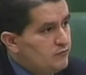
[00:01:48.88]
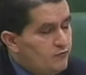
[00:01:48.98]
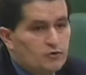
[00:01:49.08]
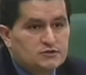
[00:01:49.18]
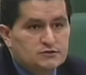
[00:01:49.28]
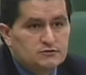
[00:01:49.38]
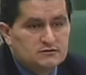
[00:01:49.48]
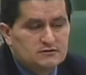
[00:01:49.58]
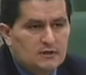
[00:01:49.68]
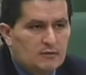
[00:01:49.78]
forced.
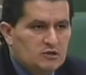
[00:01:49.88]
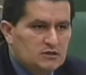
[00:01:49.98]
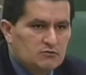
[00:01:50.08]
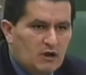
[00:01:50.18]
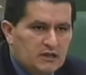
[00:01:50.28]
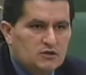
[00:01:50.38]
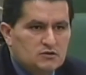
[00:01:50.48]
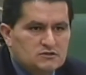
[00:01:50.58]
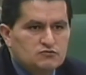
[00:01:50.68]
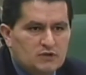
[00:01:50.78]
I mean, the Iraqi
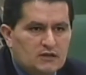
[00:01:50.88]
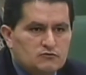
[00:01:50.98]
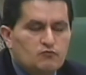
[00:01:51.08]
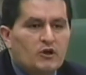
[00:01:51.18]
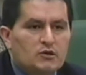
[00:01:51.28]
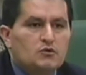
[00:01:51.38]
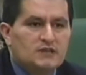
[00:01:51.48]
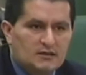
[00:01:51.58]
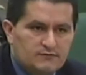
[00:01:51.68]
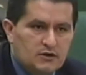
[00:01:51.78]
Kurds do not want to go
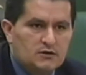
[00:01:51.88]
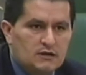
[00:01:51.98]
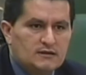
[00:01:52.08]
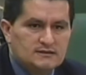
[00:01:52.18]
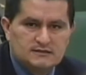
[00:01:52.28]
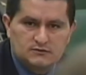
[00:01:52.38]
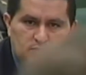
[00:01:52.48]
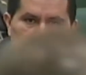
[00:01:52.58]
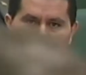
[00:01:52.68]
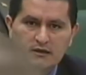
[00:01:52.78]
that far and listen to
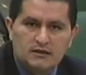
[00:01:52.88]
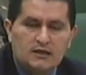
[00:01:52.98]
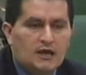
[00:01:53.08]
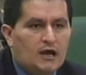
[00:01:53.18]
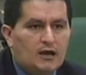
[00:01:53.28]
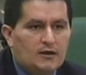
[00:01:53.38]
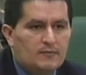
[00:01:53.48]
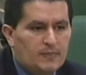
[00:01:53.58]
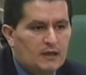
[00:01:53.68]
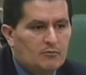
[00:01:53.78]
Iran,
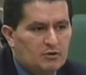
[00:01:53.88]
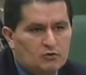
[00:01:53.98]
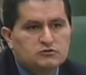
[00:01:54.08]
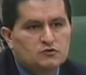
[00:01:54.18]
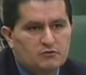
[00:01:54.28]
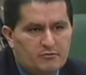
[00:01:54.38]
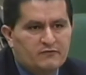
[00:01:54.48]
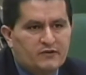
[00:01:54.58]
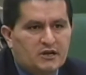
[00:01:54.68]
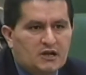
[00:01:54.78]
but also we've
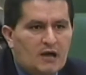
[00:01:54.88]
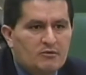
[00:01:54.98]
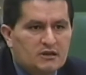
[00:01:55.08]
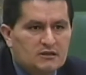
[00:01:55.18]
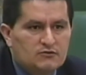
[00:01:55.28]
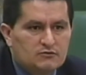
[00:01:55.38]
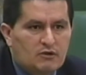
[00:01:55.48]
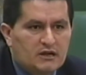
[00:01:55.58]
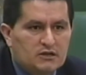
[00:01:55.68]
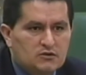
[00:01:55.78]
been very accommodating to
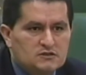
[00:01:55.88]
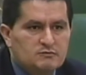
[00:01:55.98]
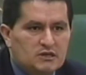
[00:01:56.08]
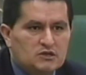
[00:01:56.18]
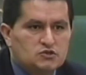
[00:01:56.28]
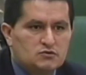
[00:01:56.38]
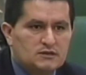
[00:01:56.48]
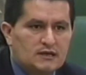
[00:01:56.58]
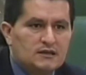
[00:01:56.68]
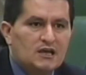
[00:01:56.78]
Iraqi Kurds, making sure
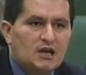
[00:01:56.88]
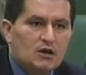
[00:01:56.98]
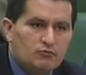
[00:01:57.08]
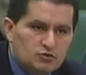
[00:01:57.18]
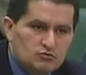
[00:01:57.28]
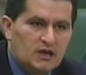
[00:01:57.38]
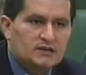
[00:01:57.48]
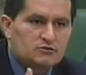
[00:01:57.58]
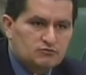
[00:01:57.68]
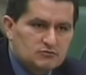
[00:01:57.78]
that we do
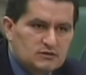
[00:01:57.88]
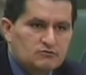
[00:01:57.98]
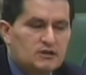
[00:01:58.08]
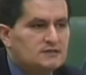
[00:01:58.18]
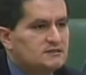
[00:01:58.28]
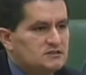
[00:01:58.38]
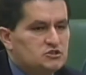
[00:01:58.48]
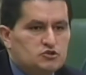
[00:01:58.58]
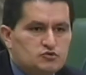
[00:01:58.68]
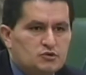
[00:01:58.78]
not create such a
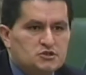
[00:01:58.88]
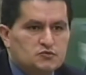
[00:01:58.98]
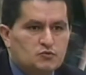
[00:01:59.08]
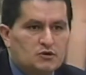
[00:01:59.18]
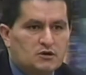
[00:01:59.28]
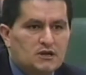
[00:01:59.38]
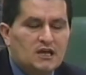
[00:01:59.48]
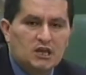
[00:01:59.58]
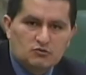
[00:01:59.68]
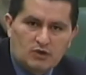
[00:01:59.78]
situation where
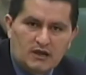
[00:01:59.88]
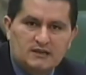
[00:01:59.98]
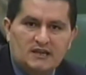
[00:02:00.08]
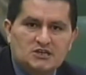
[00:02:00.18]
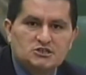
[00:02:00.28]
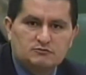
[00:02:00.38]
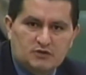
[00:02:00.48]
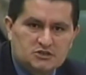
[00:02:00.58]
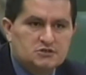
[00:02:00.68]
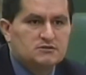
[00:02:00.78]
Iran can actually
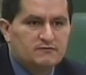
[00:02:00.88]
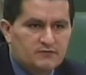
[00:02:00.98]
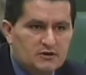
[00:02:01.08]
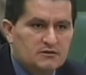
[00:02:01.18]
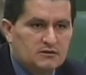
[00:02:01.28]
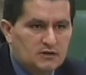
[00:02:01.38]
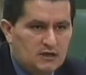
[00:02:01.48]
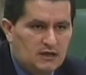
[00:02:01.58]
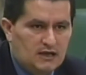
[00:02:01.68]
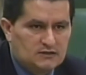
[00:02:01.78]
pressure them further.
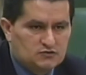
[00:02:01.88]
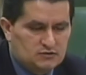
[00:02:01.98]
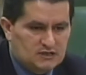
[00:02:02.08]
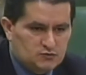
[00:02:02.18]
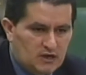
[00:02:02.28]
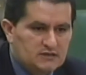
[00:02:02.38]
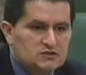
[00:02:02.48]
And so that's why